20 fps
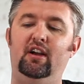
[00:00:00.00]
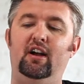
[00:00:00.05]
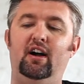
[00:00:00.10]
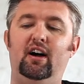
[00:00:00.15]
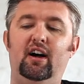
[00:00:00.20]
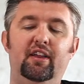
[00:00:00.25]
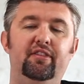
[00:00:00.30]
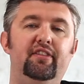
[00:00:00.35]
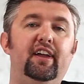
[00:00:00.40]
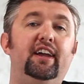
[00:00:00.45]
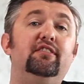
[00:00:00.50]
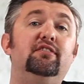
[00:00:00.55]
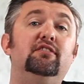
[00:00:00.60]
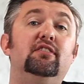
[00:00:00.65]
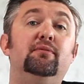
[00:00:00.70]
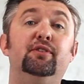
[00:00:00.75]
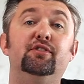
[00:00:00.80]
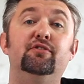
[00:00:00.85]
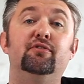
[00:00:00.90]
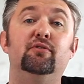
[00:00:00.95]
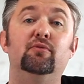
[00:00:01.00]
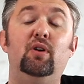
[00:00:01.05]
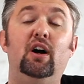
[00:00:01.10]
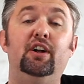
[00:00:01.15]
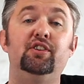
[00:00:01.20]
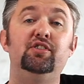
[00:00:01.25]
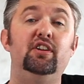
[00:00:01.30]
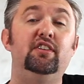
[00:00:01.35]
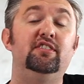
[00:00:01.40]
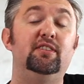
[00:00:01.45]
Uh, thanks so much for
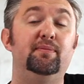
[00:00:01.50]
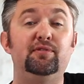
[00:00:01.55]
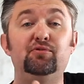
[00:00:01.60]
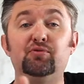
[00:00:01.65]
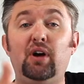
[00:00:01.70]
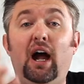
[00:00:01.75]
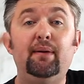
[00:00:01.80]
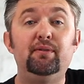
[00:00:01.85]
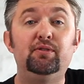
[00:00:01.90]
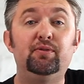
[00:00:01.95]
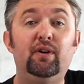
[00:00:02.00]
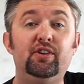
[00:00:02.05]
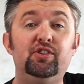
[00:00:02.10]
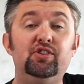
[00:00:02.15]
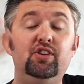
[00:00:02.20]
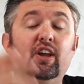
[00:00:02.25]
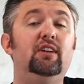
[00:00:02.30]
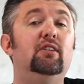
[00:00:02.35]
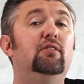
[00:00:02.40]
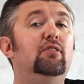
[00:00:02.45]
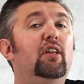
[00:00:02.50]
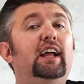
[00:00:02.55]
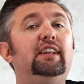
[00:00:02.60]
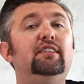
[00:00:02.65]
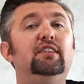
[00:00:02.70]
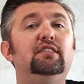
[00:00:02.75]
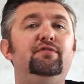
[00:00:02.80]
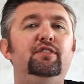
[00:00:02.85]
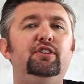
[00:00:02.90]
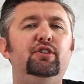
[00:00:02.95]
watching. Subscribe to our channel, like
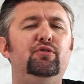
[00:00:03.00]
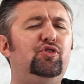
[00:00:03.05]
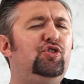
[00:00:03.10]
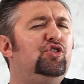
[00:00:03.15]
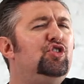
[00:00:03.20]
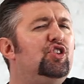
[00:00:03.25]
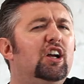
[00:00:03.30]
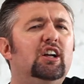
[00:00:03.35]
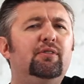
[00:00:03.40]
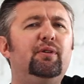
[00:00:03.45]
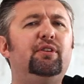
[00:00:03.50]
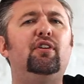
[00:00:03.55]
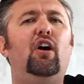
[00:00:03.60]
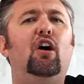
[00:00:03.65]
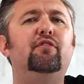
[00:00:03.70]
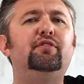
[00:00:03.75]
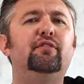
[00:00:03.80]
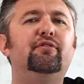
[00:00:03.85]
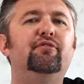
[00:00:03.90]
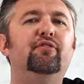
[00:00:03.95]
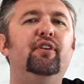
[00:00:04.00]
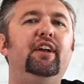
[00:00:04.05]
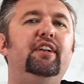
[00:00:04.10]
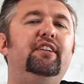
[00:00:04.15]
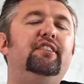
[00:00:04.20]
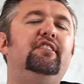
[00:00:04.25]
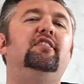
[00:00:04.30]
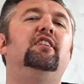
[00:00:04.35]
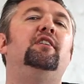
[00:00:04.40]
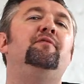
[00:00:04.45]
this video, share it with all of your
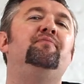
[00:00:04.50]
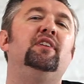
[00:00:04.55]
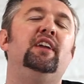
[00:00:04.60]
friends,